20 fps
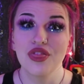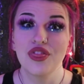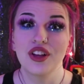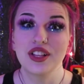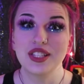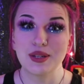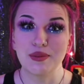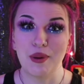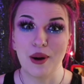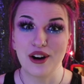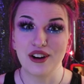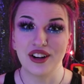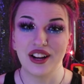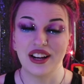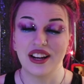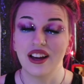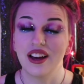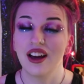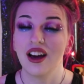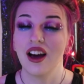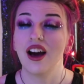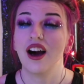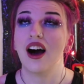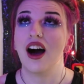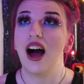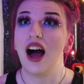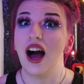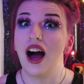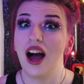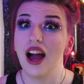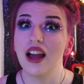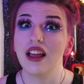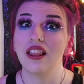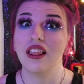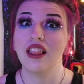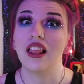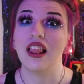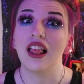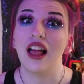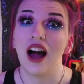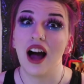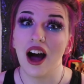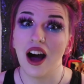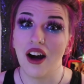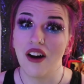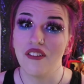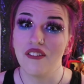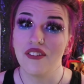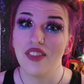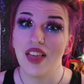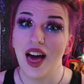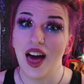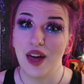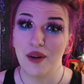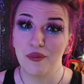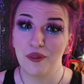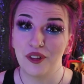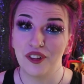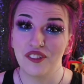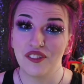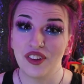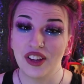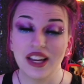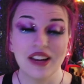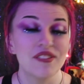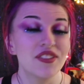The Departed. I love that movie.